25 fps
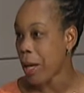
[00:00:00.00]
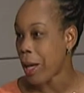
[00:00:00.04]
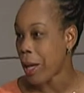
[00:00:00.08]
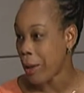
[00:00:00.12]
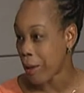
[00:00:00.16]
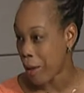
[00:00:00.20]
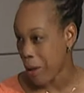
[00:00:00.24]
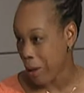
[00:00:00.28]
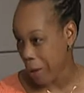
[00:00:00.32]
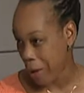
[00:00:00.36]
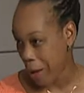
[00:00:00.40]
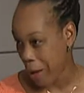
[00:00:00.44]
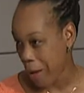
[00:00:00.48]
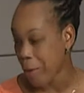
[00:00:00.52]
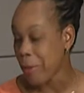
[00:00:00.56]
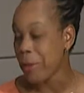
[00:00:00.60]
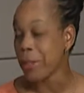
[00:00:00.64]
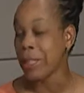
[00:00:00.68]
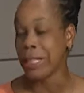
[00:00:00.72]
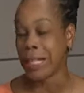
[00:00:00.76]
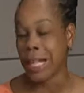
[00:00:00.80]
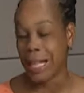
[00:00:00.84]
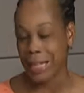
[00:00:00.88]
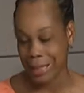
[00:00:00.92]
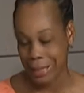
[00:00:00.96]
really?
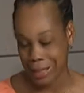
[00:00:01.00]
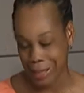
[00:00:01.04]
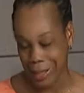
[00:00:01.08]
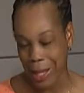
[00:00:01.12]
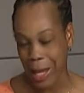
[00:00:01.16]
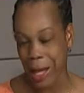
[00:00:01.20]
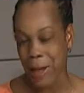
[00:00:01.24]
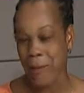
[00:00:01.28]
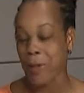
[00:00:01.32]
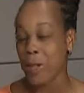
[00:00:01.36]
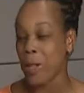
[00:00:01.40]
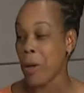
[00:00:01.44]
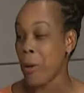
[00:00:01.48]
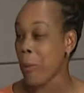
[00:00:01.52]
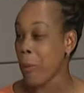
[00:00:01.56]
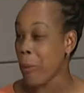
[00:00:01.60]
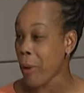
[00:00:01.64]
A, a, yes a healthier